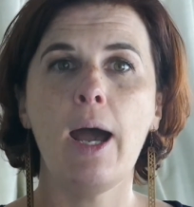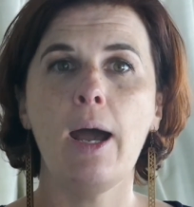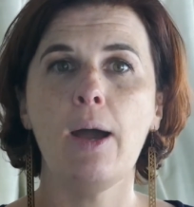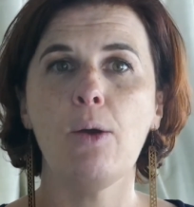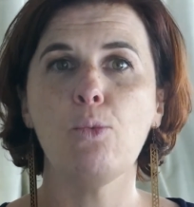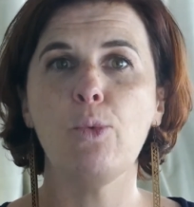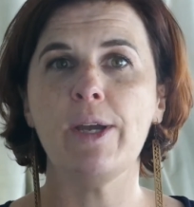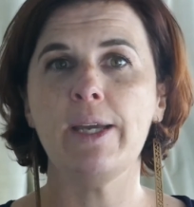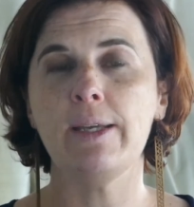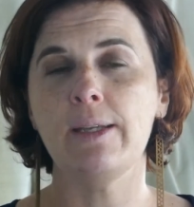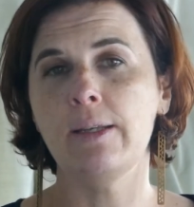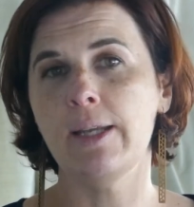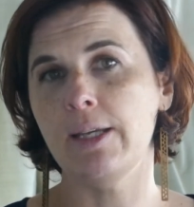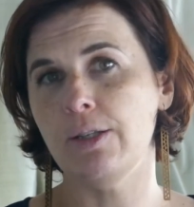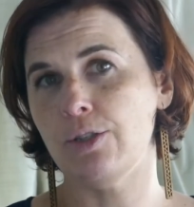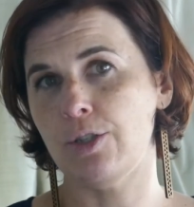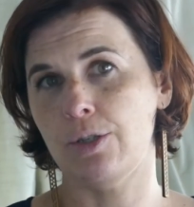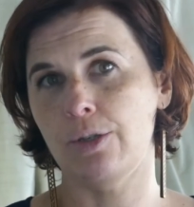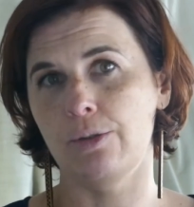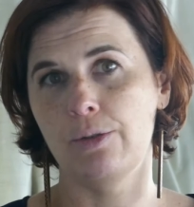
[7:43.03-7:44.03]
We need
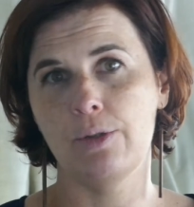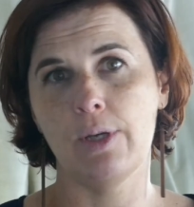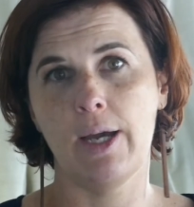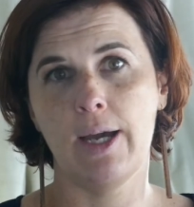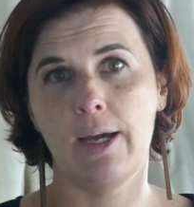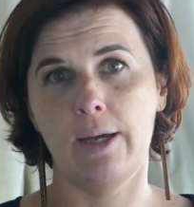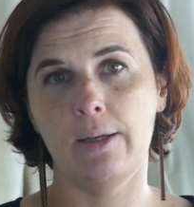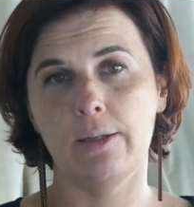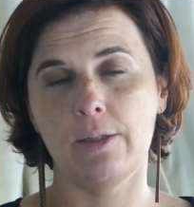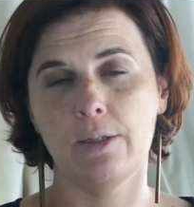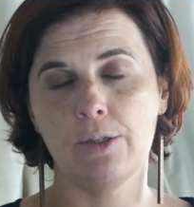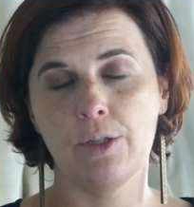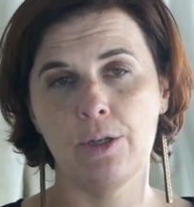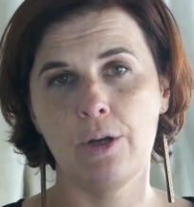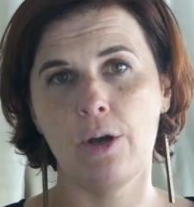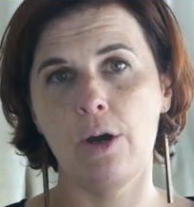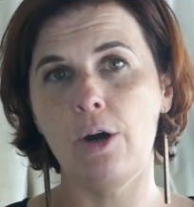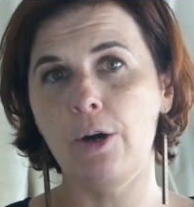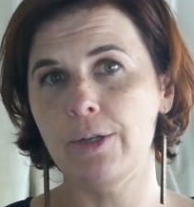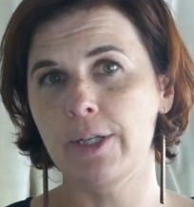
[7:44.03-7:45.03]
to, you
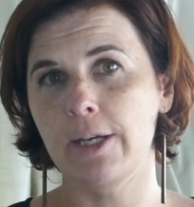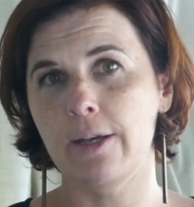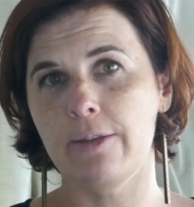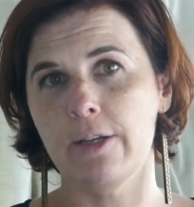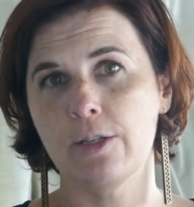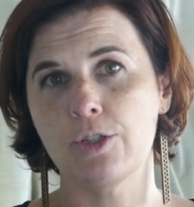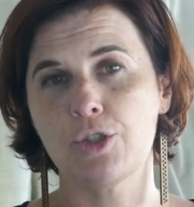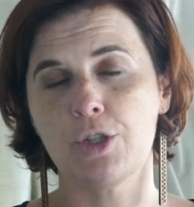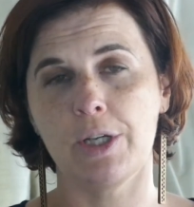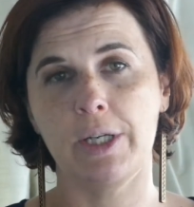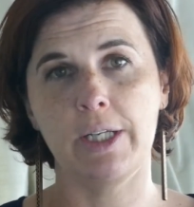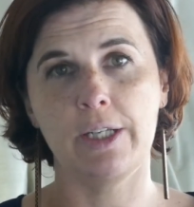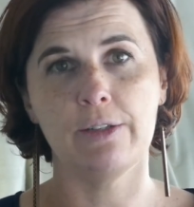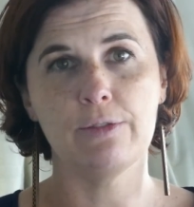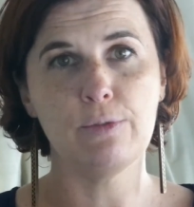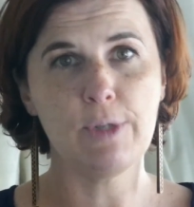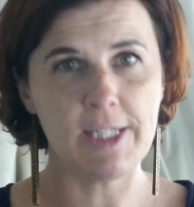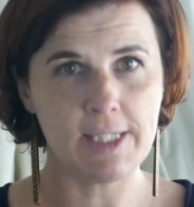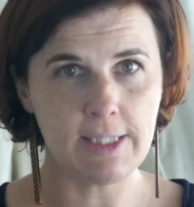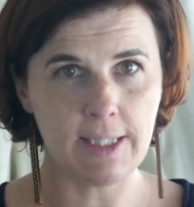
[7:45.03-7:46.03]
know, honour the Treaty of
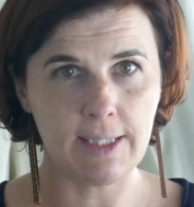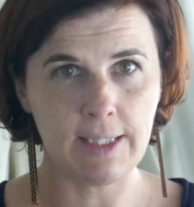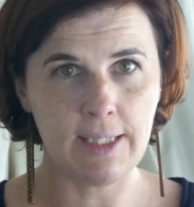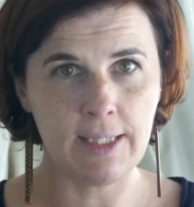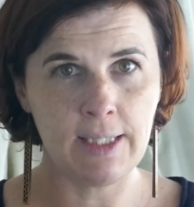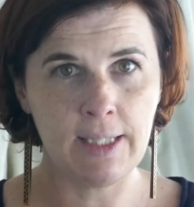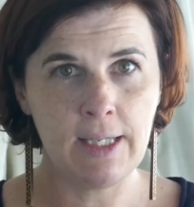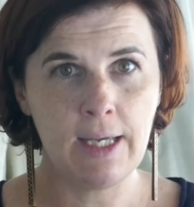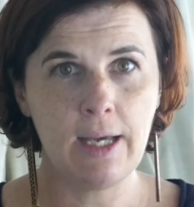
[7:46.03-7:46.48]
Waitangi,